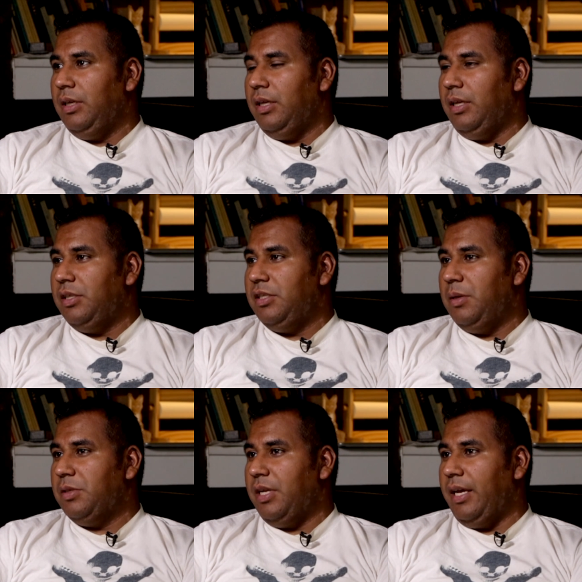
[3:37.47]
It
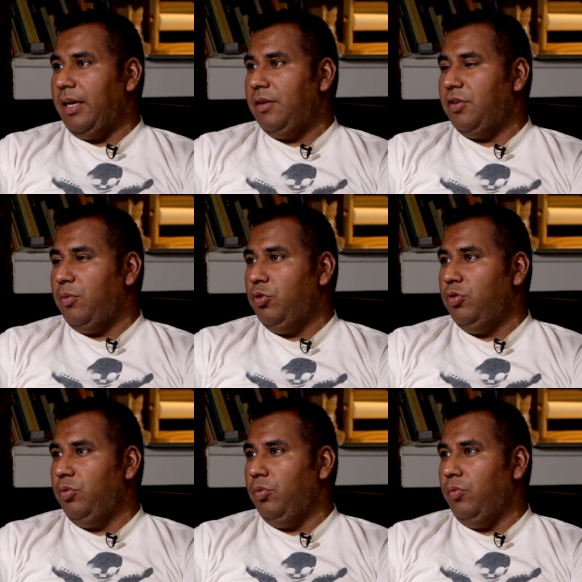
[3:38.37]
seems like someone
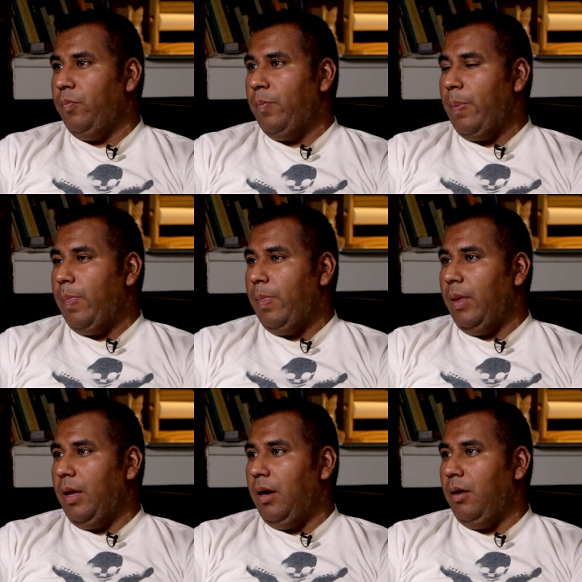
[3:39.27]
who
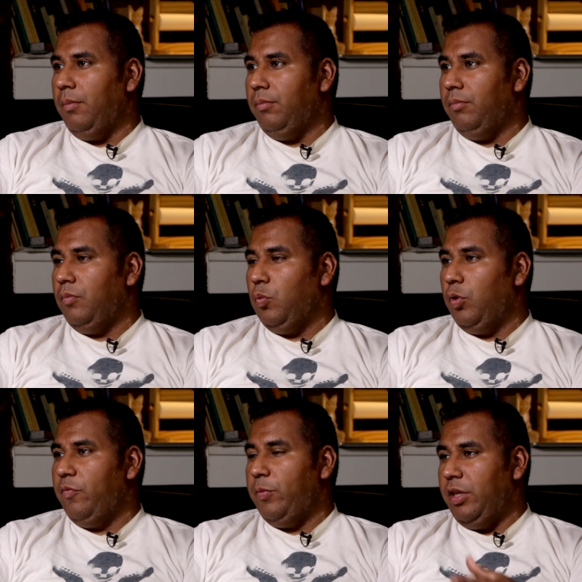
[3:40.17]

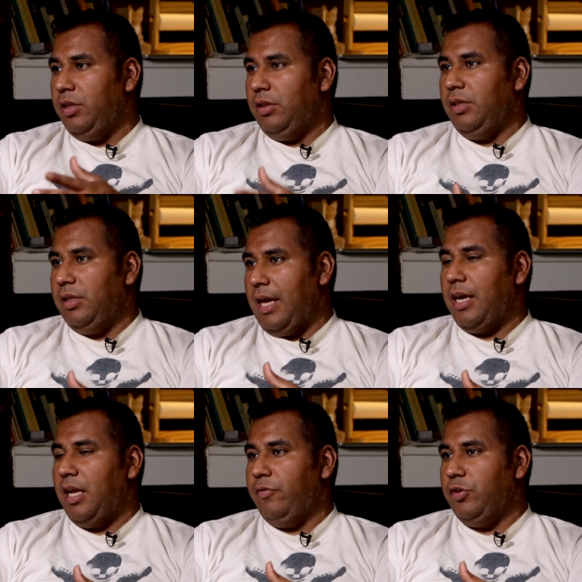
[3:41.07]
would have been in that
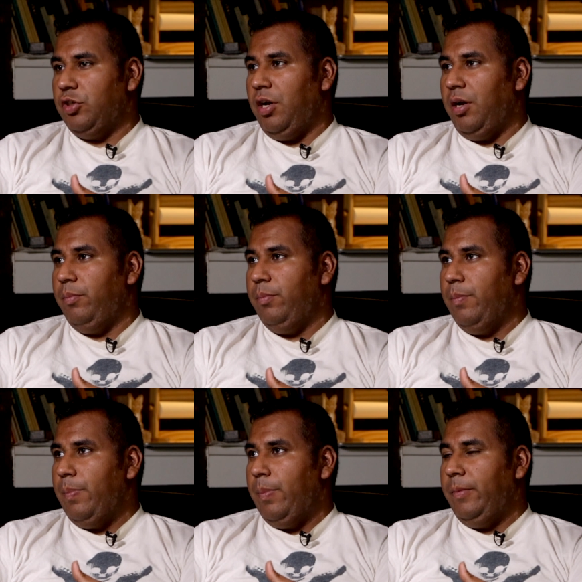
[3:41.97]
kind of a job
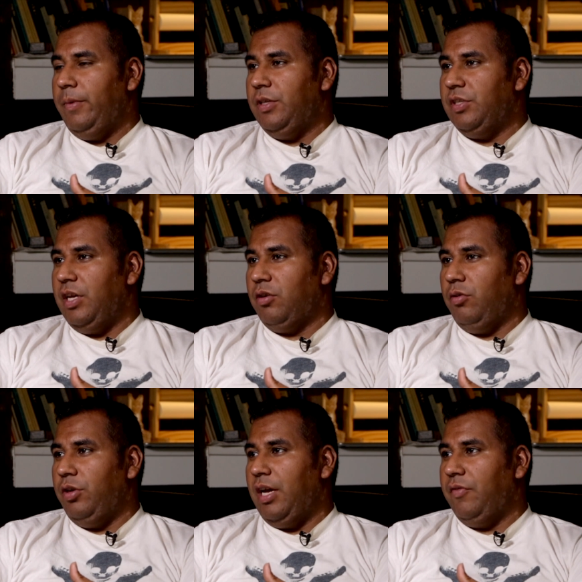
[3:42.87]
is now
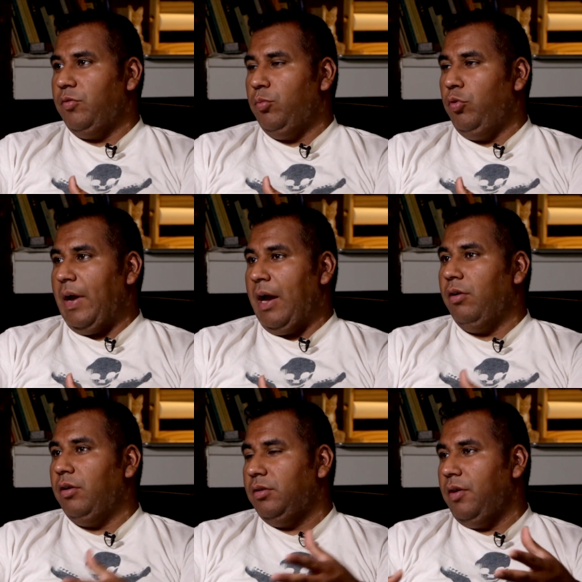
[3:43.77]
going to have to move
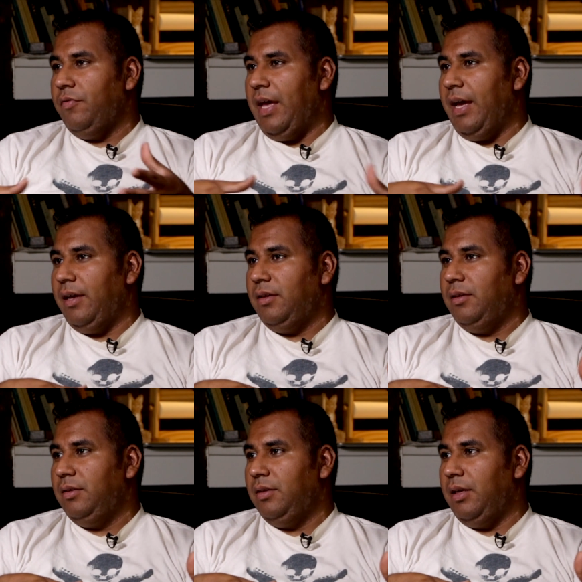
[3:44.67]
out of that
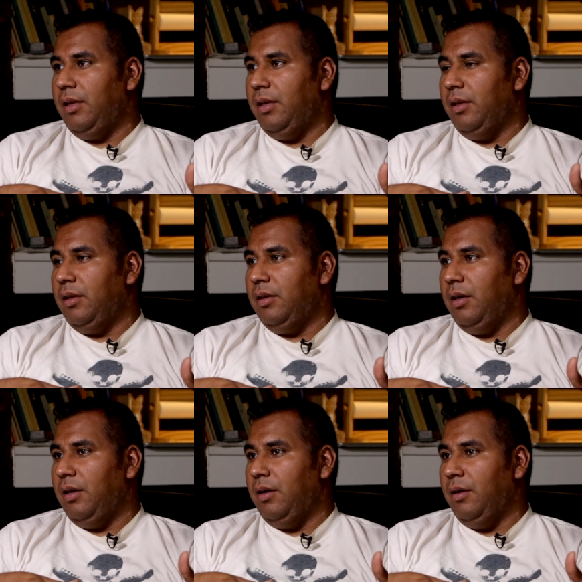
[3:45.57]
and
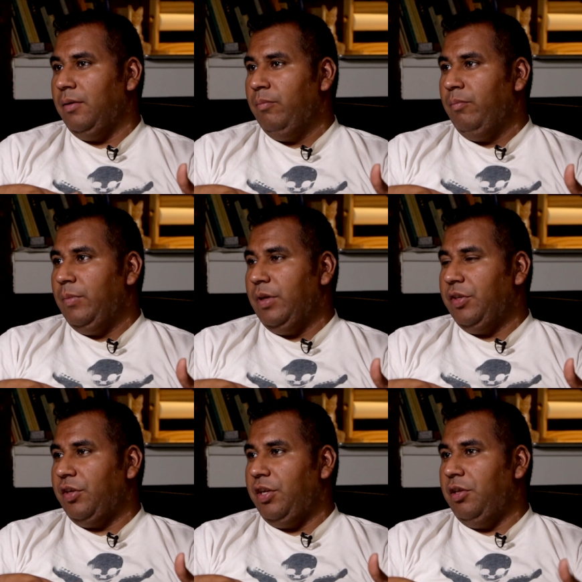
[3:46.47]

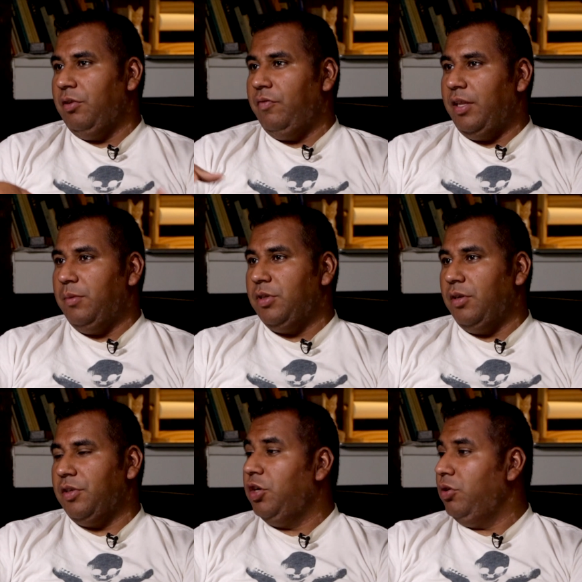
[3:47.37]
is going to either find
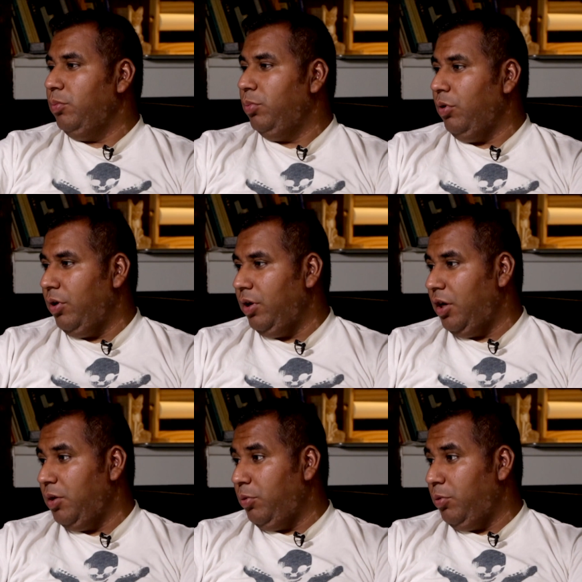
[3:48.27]
themselves unemployed,